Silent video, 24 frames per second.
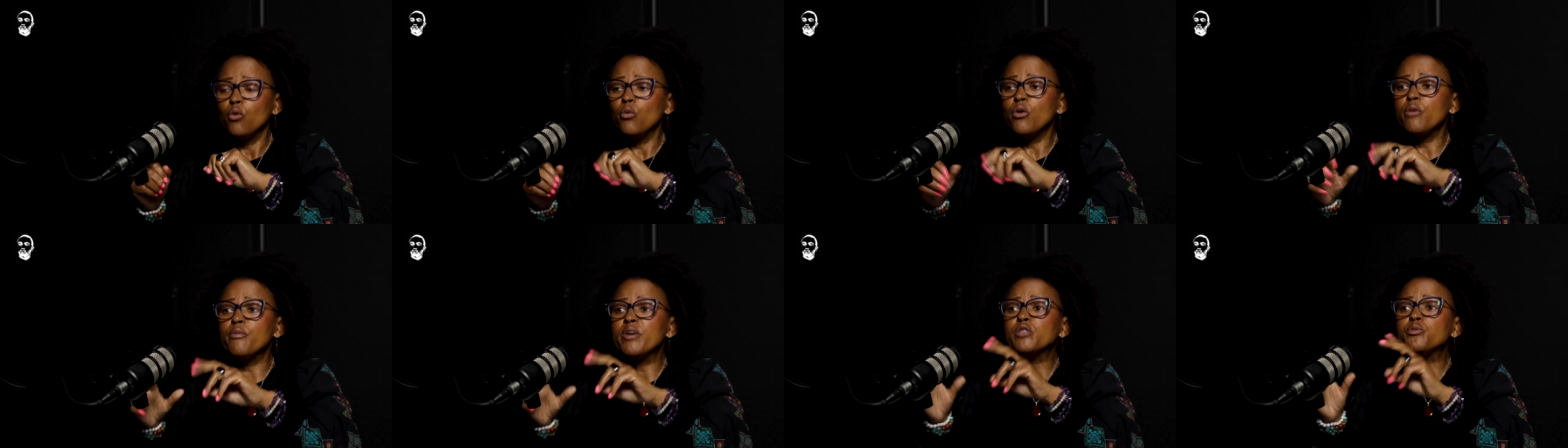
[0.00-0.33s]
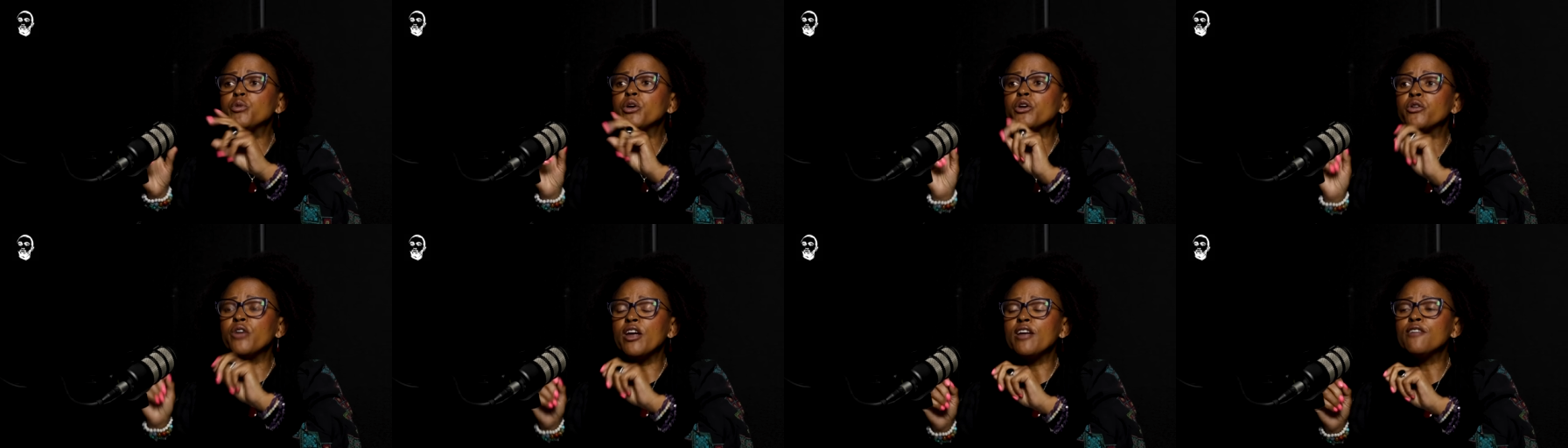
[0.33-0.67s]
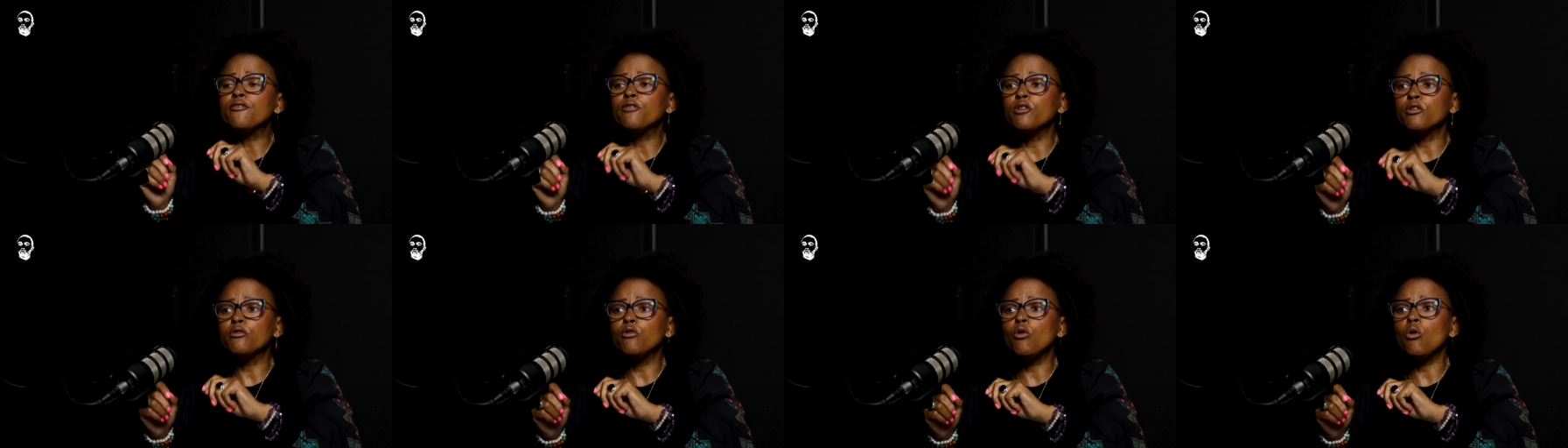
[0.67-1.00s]
We must be
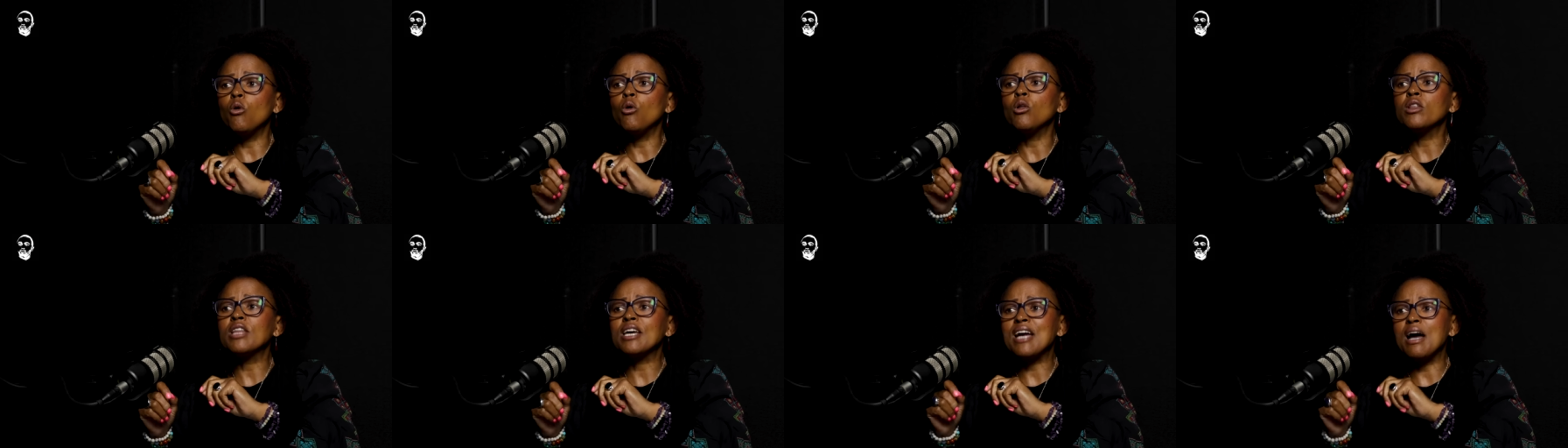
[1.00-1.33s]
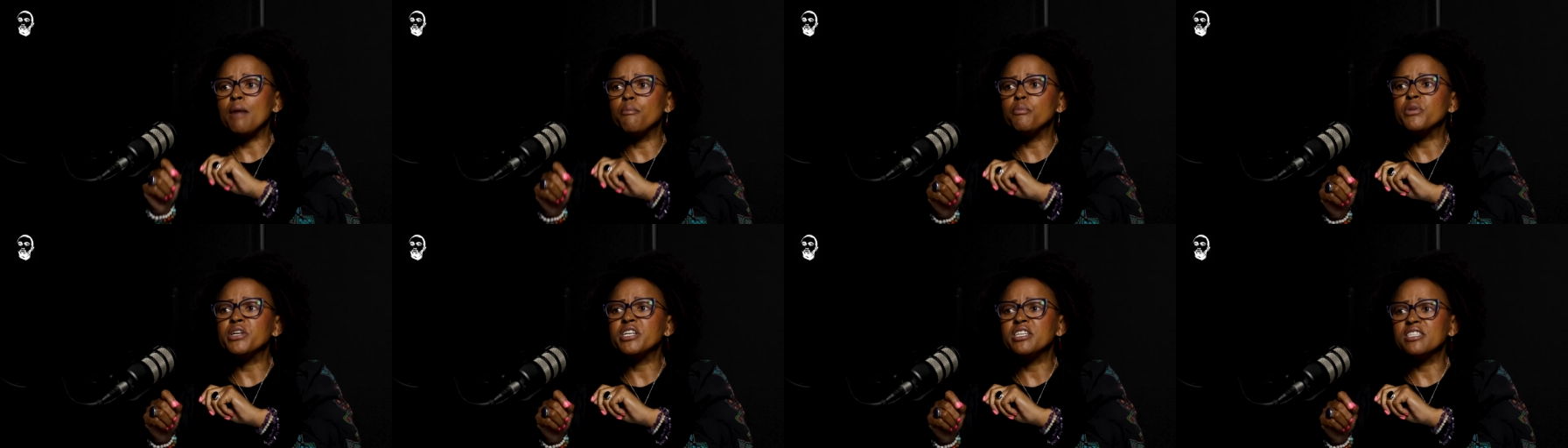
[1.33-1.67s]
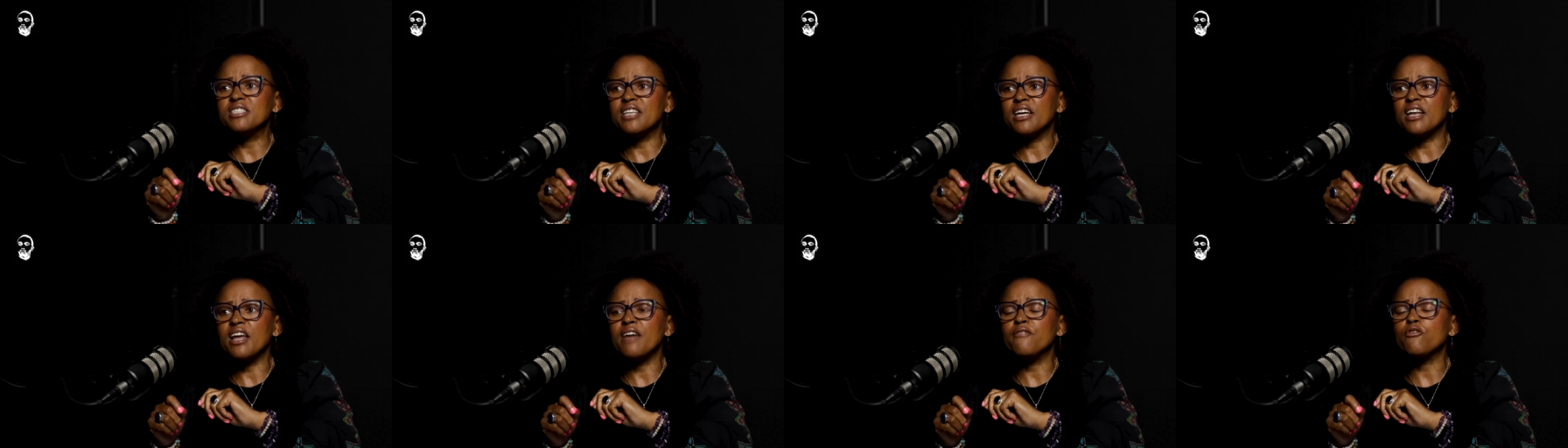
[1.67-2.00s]
grateful for all the
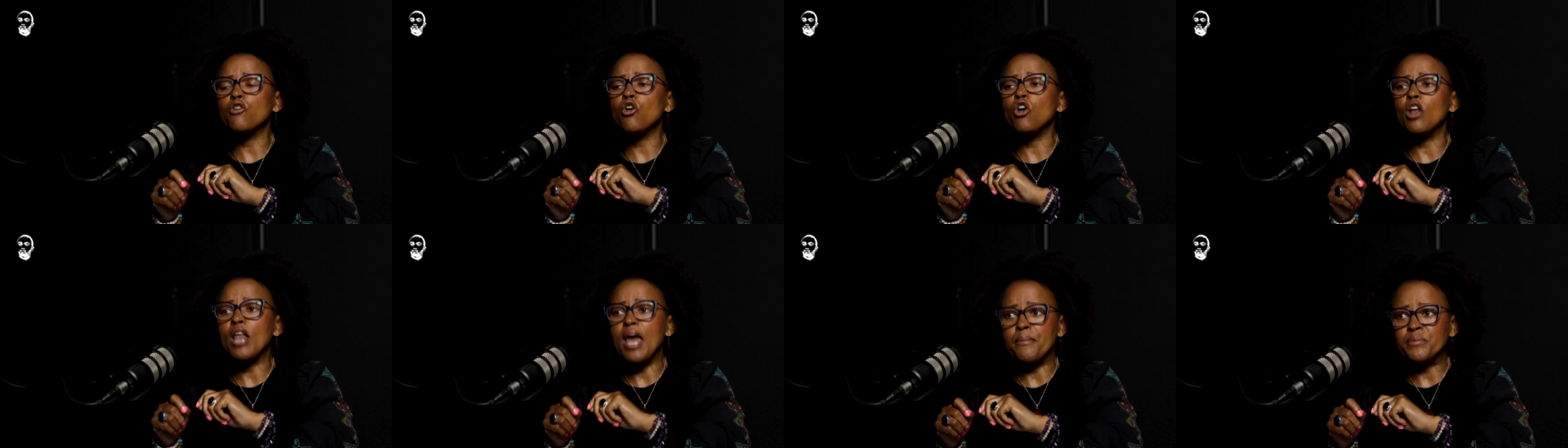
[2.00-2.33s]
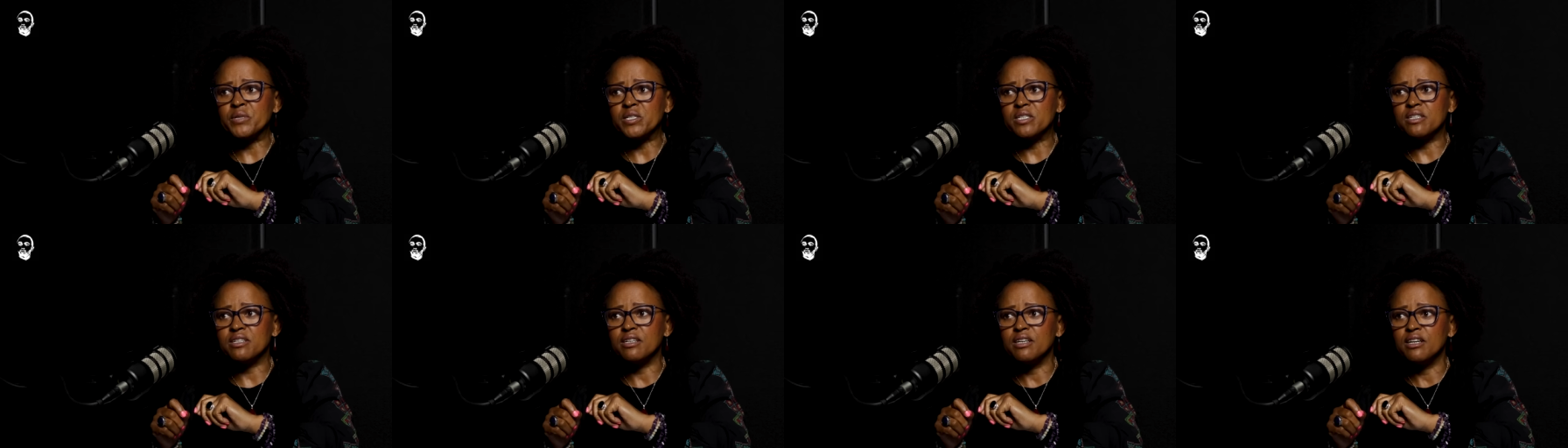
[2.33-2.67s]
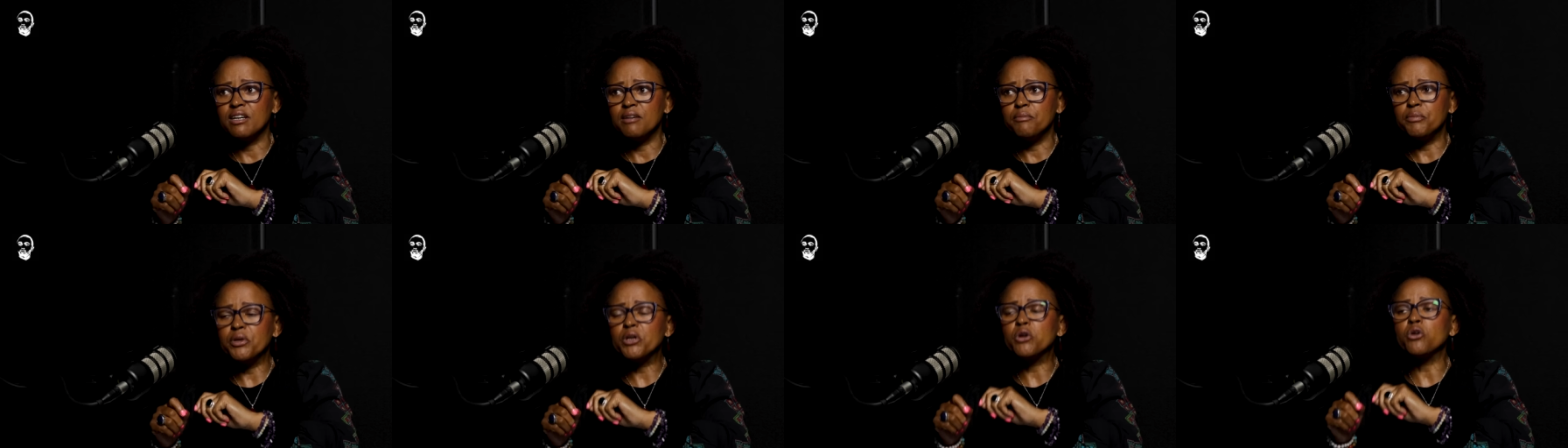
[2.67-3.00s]
companies that have collapsed
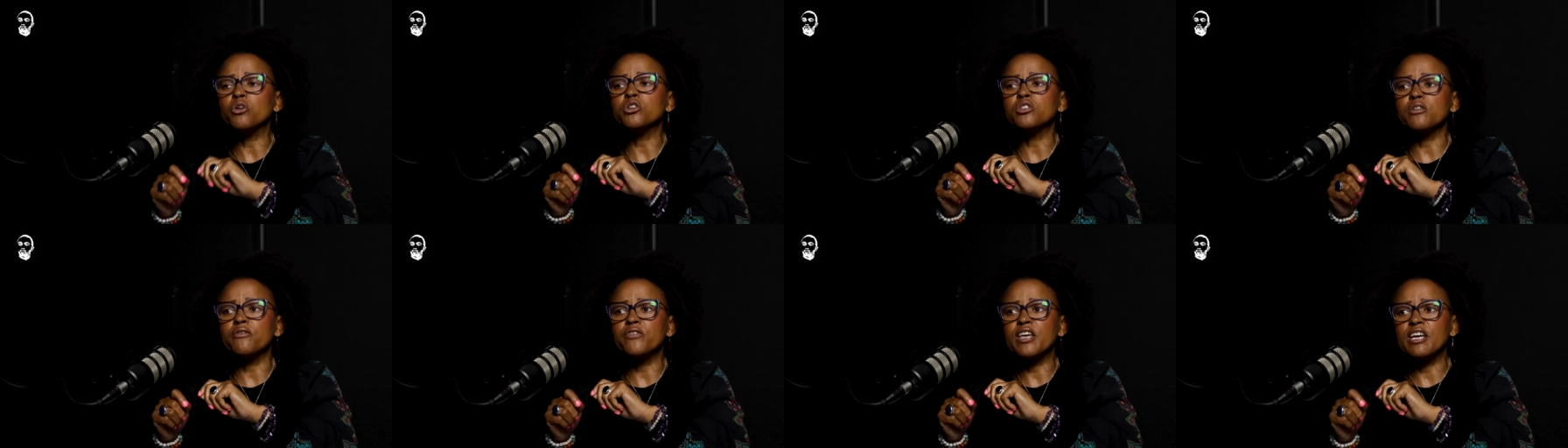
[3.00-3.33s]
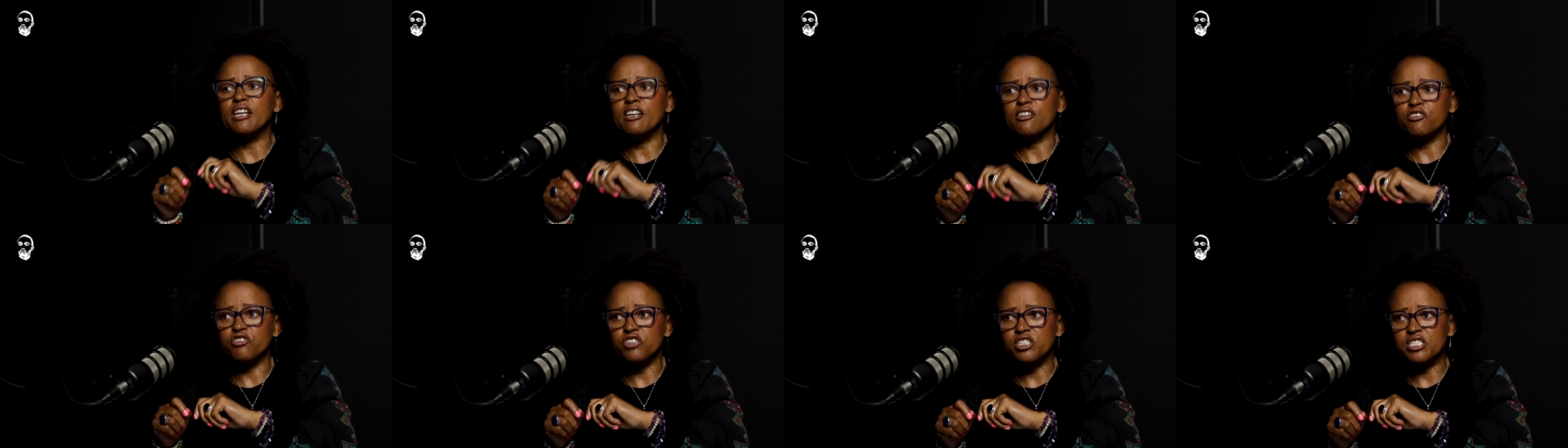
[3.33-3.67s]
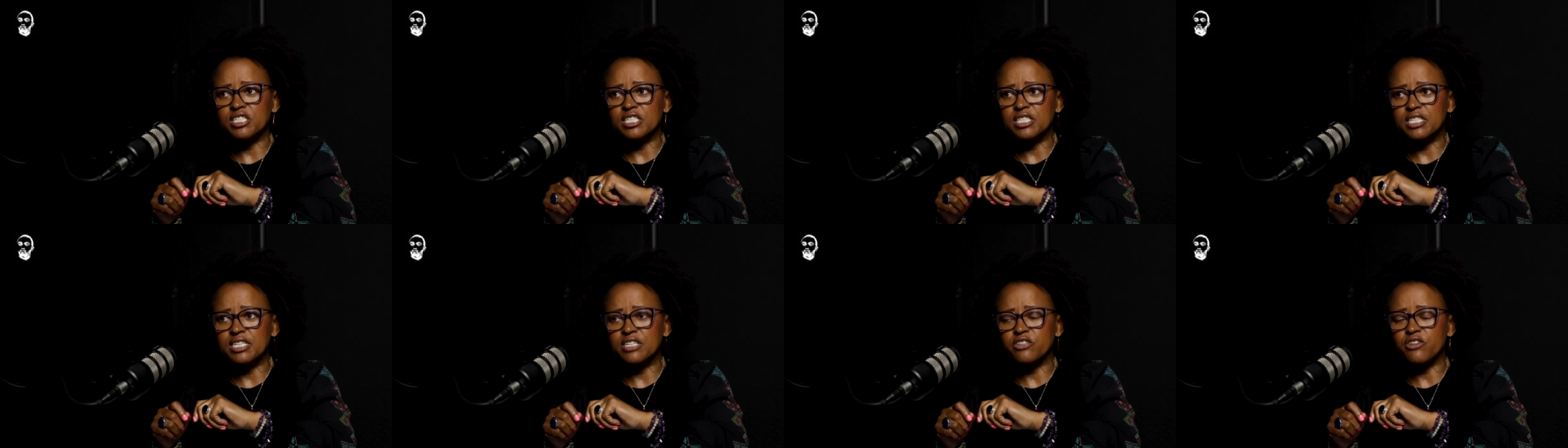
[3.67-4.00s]
because of the
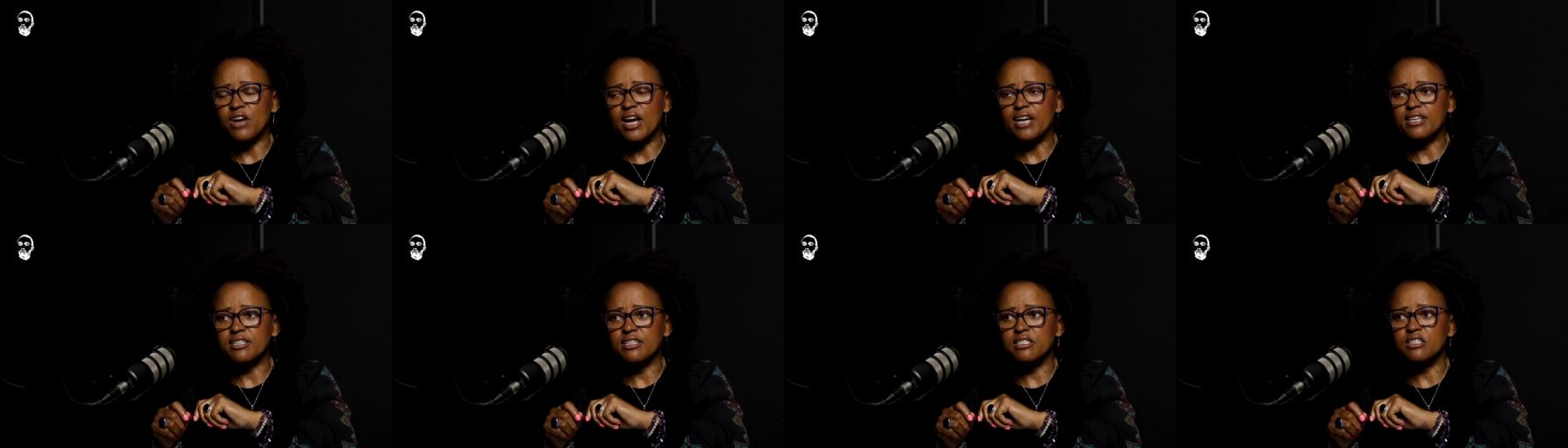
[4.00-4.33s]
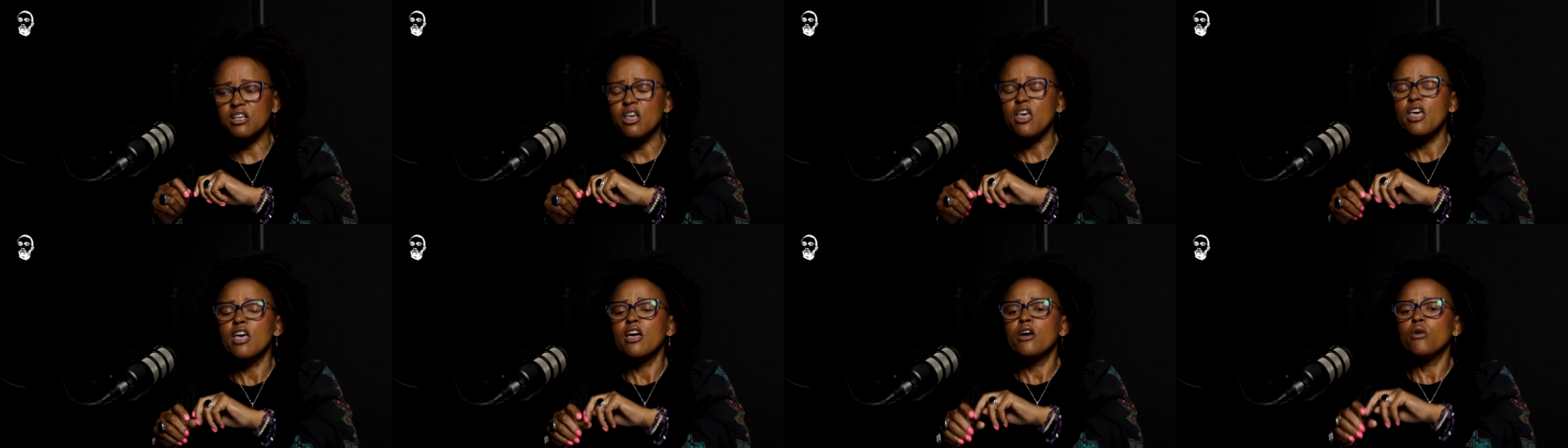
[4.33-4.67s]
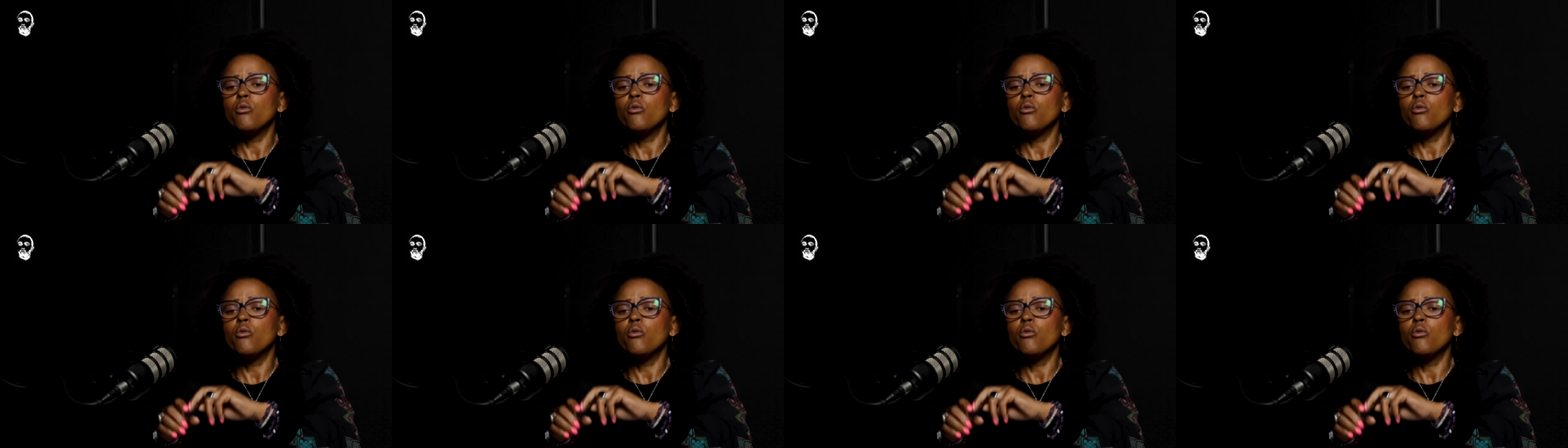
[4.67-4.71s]
electricity crisis.